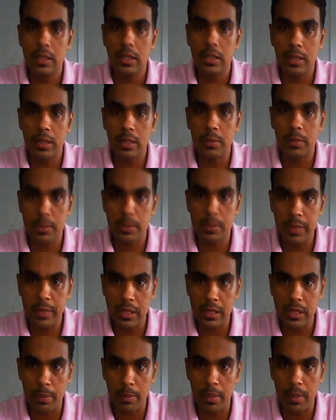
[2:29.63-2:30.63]
that must be
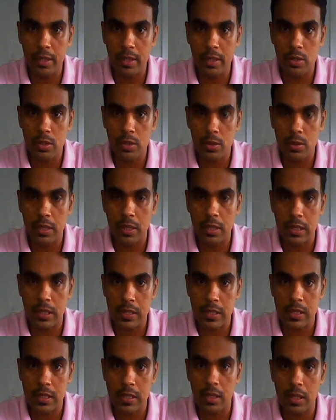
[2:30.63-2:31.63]
supplied to a
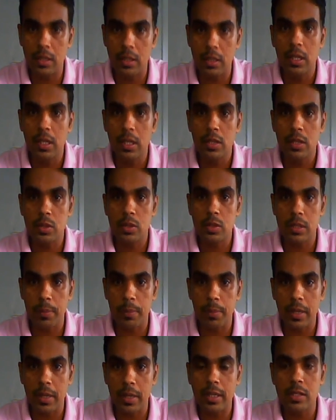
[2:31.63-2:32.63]
crystal to
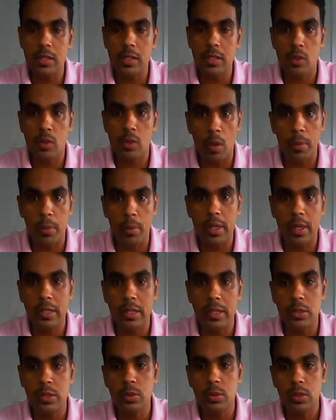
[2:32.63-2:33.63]
separate its
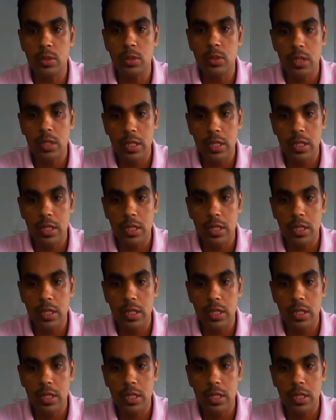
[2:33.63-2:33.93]
component to